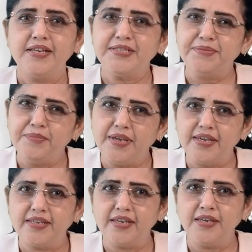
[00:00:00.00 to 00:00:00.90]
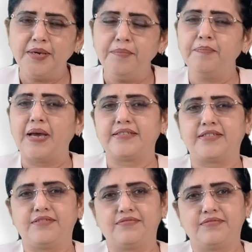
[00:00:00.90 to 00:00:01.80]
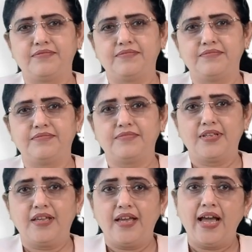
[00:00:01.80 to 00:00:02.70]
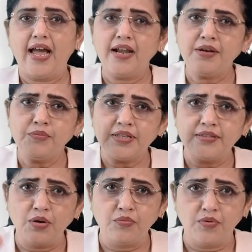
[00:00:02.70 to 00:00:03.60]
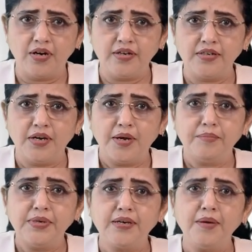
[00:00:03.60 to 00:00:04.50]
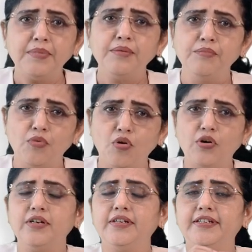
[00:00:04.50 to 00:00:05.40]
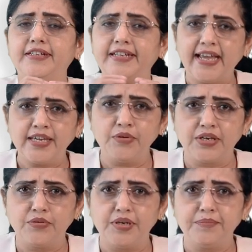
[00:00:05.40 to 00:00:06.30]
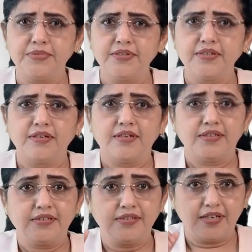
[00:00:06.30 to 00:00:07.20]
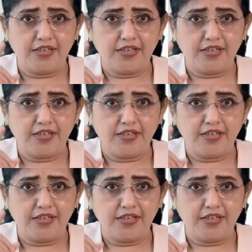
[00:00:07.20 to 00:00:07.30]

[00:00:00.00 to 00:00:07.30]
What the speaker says: is making him passive. And with the world becoming more tech equipped, the